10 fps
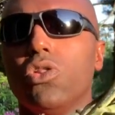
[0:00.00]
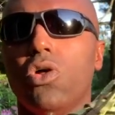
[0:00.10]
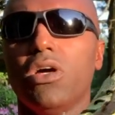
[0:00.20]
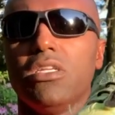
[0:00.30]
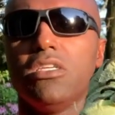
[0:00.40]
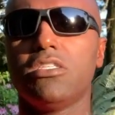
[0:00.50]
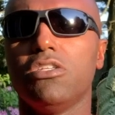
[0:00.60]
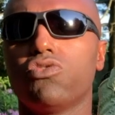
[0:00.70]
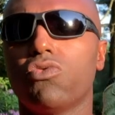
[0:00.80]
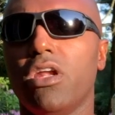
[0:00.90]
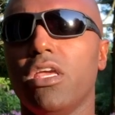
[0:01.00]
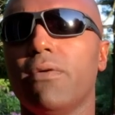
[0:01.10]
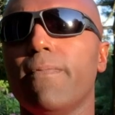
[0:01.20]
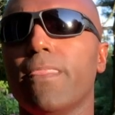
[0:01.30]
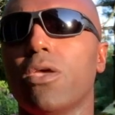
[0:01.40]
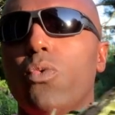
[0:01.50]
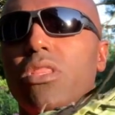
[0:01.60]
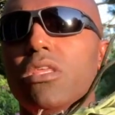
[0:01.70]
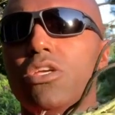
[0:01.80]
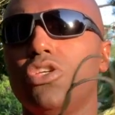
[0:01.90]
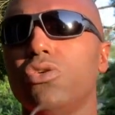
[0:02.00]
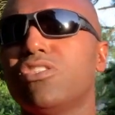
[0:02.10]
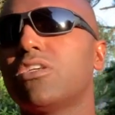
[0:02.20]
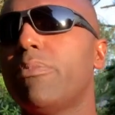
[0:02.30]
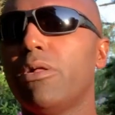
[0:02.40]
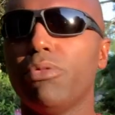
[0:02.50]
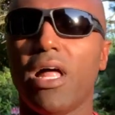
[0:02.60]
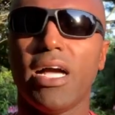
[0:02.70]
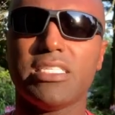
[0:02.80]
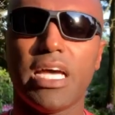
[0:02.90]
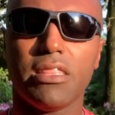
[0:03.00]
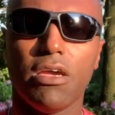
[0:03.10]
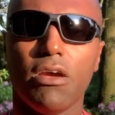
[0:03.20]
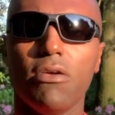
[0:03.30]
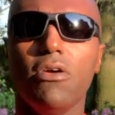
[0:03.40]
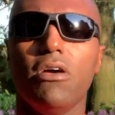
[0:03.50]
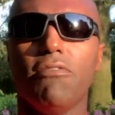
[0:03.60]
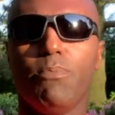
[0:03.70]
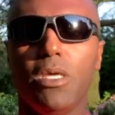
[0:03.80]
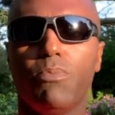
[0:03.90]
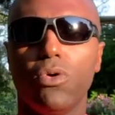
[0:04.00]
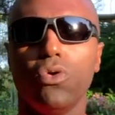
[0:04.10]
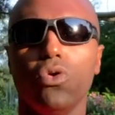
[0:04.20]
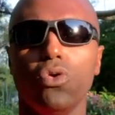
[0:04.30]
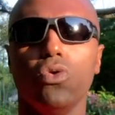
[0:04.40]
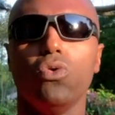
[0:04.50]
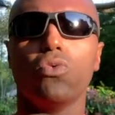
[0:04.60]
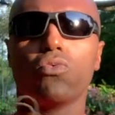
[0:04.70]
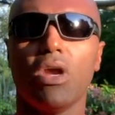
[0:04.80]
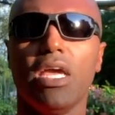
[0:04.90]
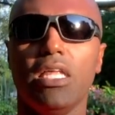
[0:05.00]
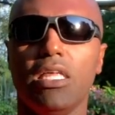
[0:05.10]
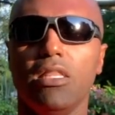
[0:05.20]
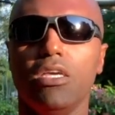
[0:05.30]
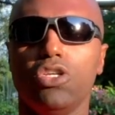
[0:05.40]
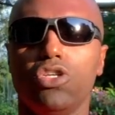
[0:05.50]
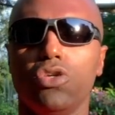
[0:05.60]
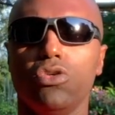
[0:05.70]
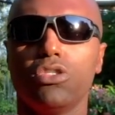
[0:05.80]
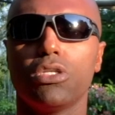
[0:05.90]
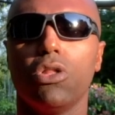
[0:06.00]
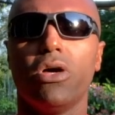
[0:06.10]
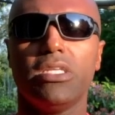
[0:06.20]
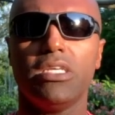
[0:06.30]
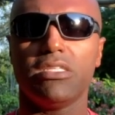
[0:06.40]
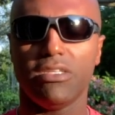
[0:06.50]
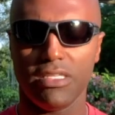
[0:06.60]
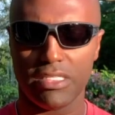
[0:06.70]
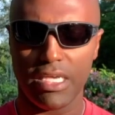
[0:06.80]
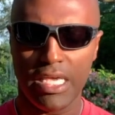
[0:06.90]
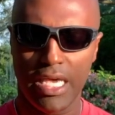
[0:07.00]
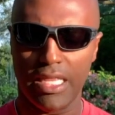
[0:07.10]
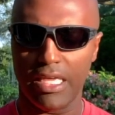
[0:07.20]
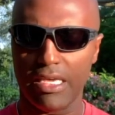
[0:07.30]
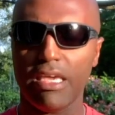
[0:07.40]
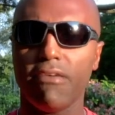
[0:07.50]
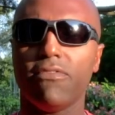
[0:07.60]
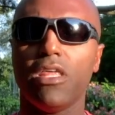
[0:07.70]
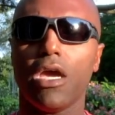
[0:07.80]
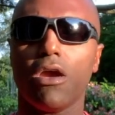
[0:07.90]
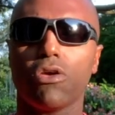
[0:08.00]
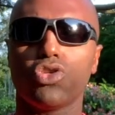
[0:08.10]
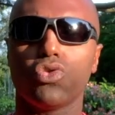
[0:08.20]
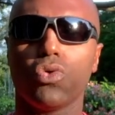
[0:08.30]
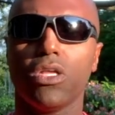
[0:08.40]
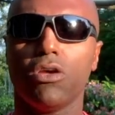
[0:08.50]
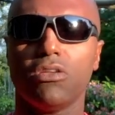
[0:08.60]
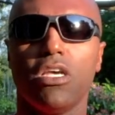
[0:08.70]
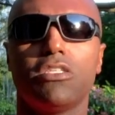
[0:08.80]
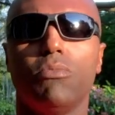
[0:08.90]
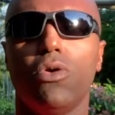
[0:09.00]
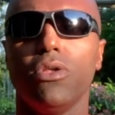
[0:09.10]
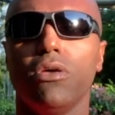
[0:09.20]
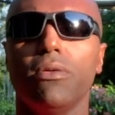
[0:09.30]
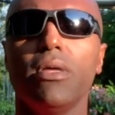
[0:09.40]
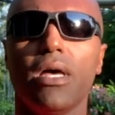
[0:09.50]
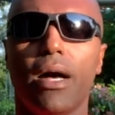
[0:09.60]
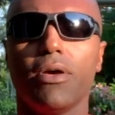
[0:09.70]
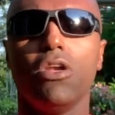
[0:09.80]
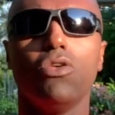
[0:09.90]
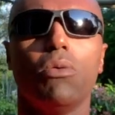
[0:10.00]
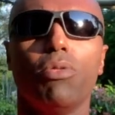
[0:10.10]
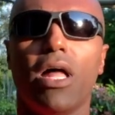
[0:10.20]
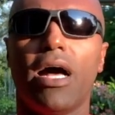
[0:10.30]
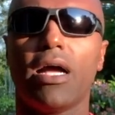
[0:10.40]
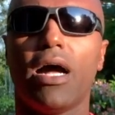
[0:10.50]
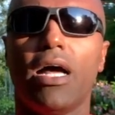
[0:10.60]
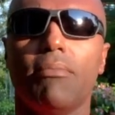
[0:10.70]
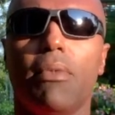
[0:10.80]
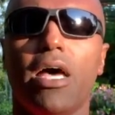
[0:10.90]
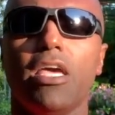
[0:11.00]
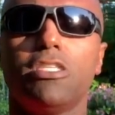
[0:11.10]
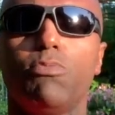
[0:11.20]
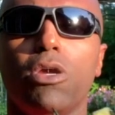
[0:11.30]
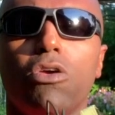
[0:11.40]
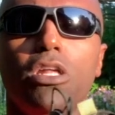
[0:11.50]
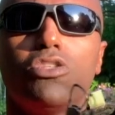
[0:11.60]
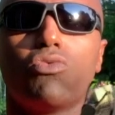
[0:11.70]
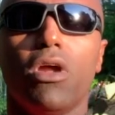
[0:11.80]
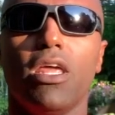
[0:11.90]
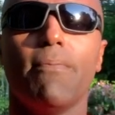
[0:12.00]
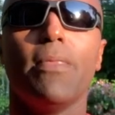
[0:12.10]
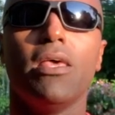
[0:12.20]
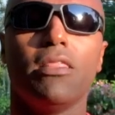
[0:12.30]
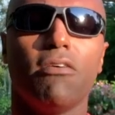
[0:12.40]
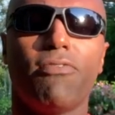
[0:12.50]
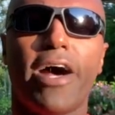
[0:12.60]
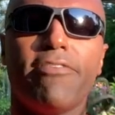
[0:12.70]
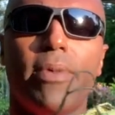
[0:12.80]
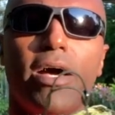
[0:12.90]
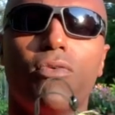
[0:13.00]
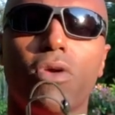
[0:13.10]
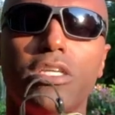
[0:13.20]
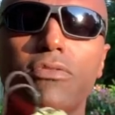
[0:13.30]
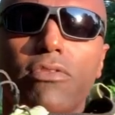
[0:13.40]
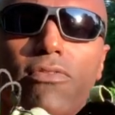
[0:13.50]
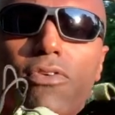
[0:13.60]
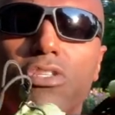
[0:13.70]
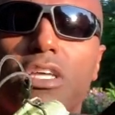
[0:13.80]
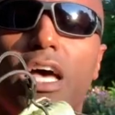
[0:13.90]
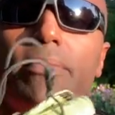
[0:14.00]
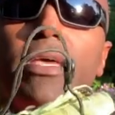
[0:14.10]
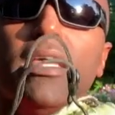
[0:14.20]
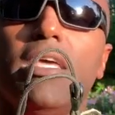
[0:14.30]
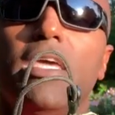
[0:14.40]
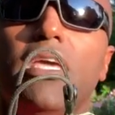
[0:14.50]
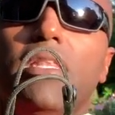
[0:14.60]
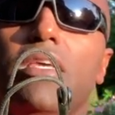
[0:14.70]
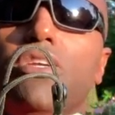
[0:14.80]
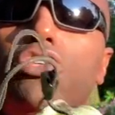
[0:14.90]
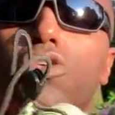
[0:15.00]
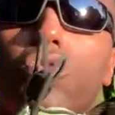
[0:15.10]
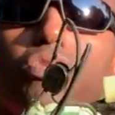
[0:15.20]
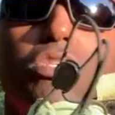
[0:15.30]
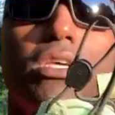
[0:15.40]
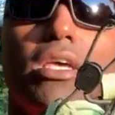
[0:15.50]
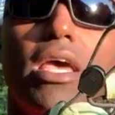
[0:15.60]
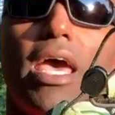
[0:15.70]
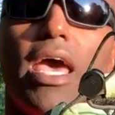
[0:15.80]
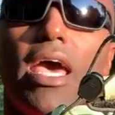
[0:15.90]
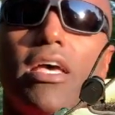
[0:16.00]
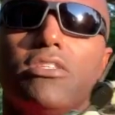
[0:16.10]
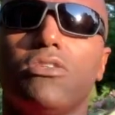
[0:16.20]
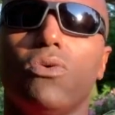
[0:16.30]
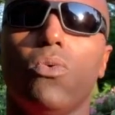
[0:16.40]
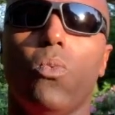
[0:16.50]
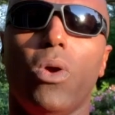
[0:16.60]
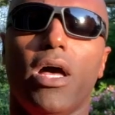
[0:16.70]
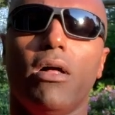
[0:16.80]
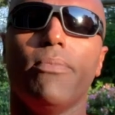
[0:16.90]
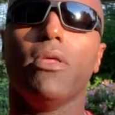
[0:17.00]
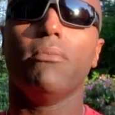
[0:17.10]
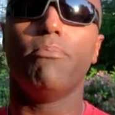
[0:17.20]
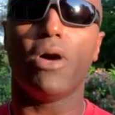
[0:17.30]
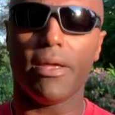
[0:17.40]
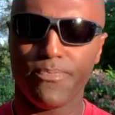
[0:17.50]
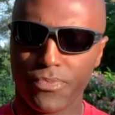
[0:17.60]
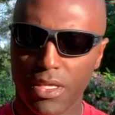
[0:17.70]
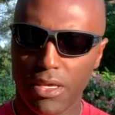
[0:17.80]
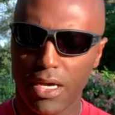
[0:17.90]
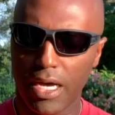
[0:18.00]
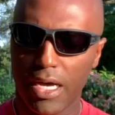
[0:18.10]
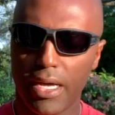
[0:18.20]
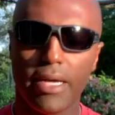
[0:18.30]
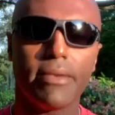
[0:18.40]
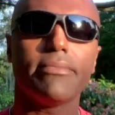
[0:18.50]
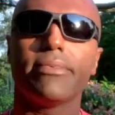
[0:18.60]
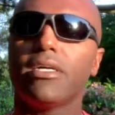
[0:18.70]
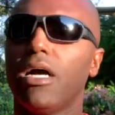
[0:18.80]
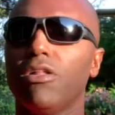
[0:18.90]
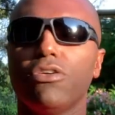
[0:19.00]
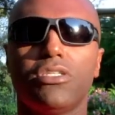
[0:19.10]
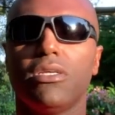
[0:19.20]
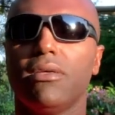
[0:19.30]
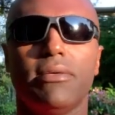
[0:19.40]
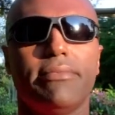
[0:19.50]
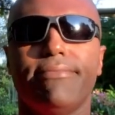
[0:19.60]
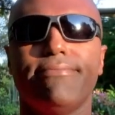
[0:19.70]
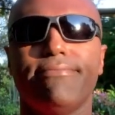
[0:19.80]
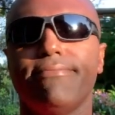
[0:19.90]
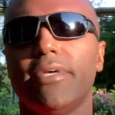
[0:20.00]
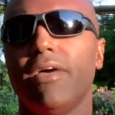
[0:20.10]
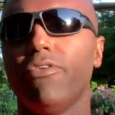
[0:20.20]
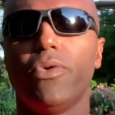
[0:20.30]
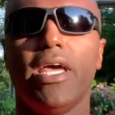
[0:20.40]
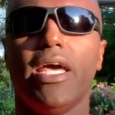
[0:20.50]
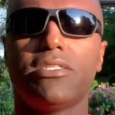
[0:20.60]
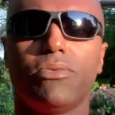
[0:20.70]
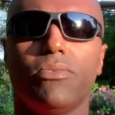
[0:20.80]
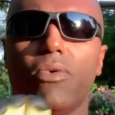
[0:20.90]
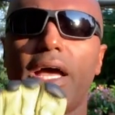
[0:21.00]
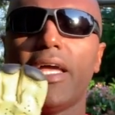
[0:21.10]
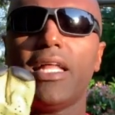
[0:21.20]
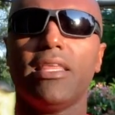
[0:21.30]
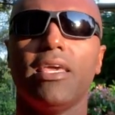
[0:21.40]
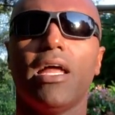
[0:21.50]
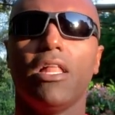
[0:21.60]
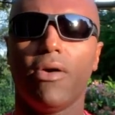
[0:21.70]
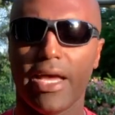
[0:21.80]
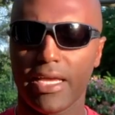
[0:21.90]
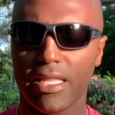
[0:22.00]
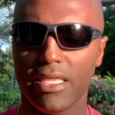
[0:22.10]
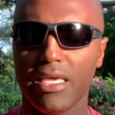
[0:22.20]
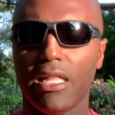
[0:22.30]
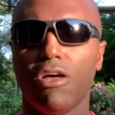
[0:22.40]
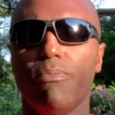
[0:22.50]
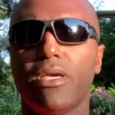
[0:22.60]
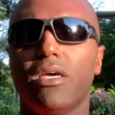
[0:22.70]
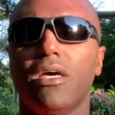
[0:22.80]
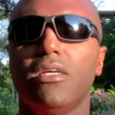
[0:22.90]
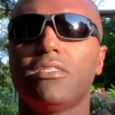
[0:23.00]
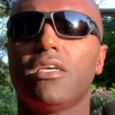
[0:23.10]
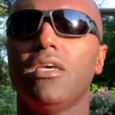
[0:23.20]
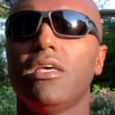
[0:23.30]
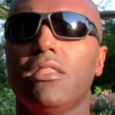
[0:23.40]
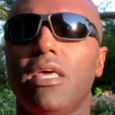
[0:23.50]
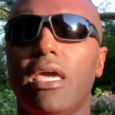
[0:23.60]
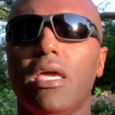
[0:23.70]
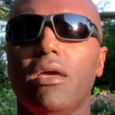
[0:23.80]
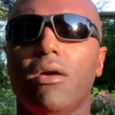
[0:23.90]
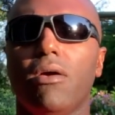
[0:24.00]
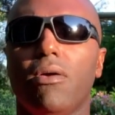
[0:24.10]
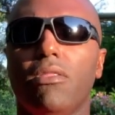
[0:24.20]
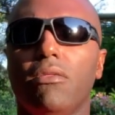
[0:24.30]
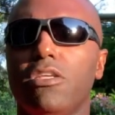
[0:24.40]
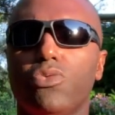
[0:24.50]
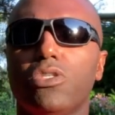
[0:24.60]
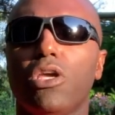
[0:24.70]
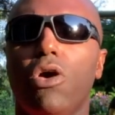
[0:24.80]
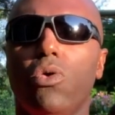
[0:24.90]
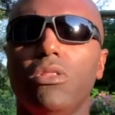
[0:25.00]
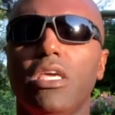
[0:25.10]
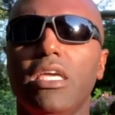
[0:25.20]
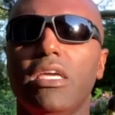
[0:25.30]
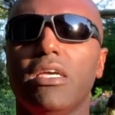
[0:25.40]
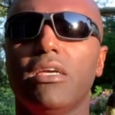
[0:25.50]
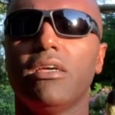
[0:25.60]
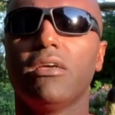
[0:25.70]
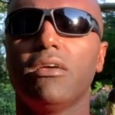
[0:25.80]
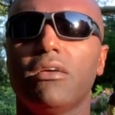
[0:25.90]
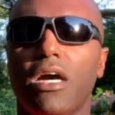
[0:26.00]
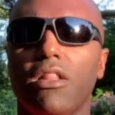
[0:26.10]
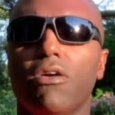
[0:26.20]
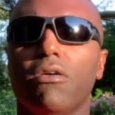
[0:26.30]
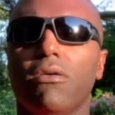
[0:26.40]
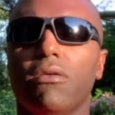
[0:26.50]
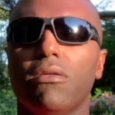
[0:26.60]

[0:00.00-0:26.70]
long distance running with these shoes. A couple of blogs out there of people who ran in these shoes long distance and they give their story, their testimonial. I'm going to do a blog on my experience running the 5 mile race for the first time in these shoes as well. But colors, everyone asks why I got the yellow. I got the yellow because this was the only color